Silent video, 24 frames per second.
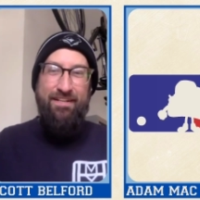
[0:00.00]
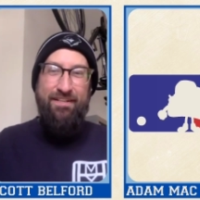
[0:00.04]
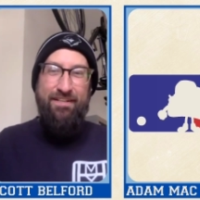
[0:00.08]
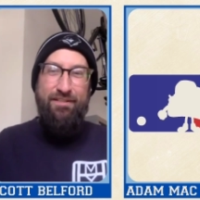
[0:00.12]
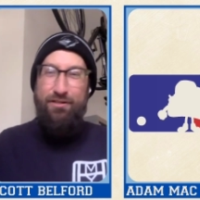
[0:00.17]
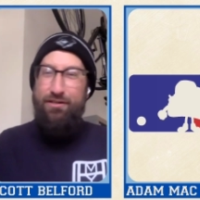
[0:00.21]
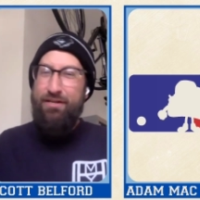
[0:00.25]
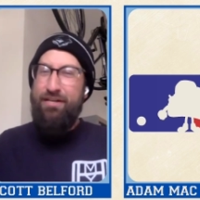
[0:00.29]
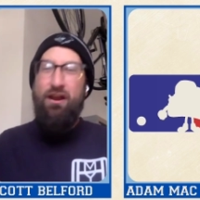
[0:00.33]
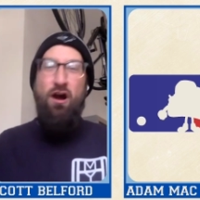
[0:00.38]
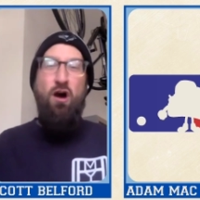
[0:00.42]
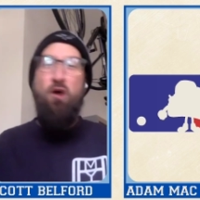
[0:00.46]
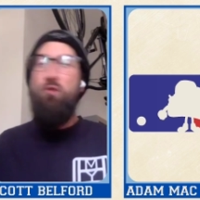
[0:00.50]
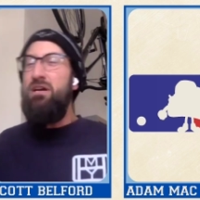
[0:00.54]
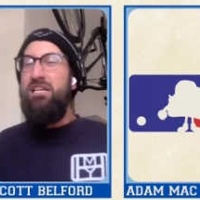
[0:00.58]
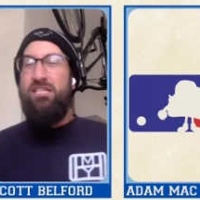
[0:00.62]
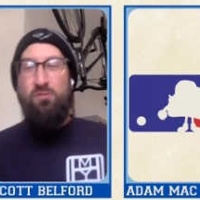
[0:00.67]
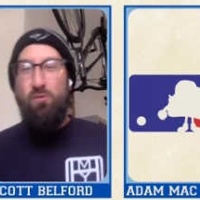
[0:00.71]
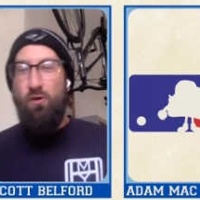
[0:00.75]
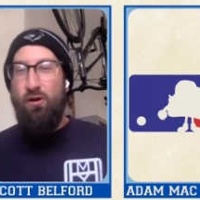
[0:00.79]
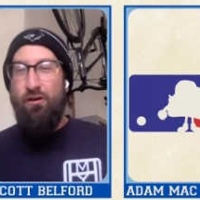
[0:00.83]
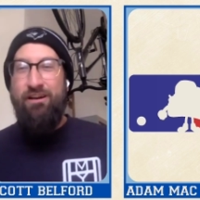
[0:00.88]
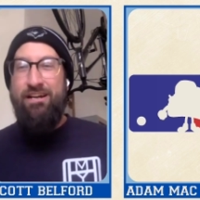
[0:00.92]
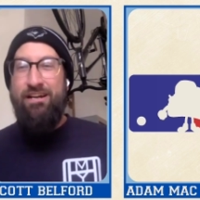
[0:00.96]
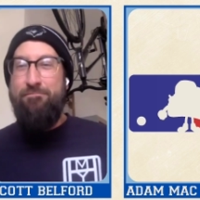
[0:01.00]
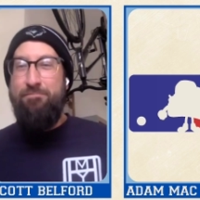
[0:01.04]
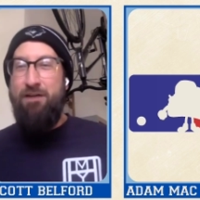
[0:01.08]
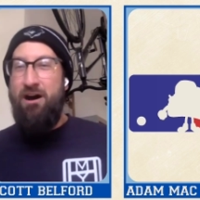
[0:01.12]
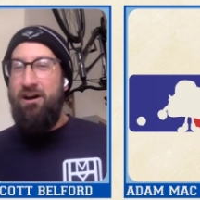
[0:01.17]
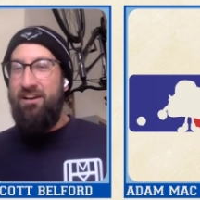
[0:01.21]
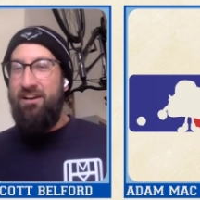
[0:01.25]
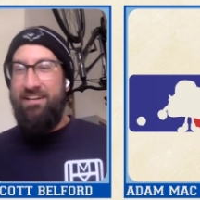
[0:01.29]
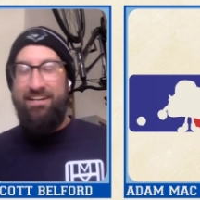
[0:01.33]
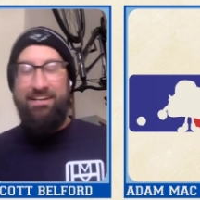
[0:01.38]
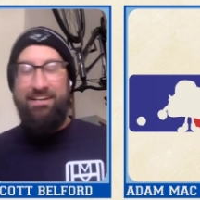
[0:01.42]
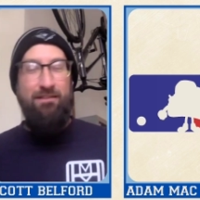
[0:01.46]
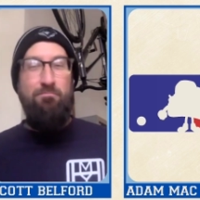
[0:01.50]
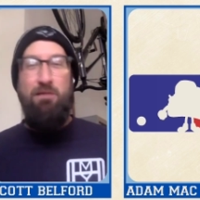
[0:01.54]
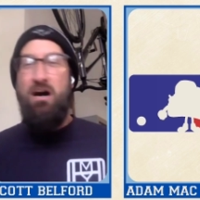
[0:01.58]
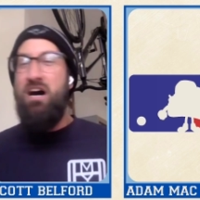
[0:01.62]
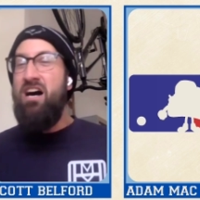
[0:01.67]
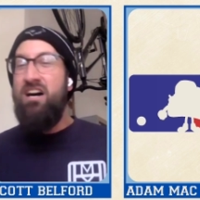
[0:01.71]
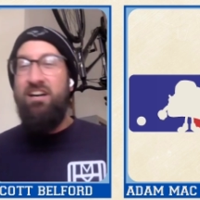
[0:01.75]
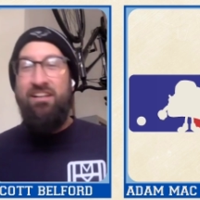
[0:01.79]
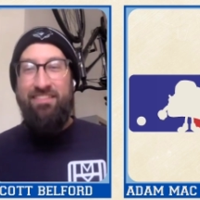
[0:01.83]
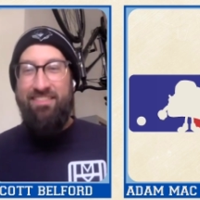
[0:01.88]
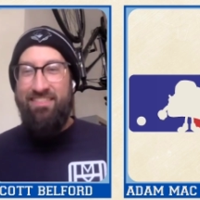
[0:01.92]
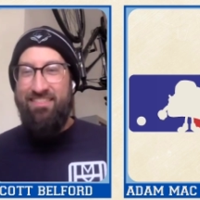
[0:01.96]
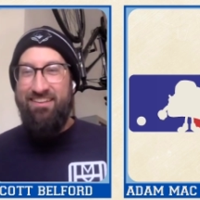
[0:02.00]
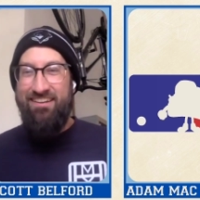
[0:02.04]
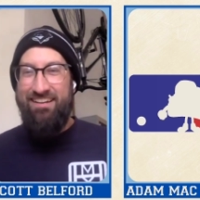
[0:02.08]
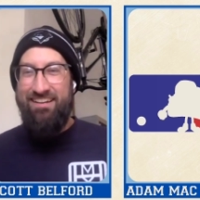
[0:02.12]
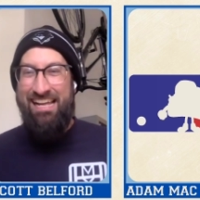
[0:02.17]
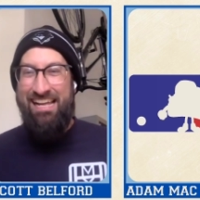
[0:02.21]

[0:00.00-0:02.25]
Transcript: You can always worry about it in a month.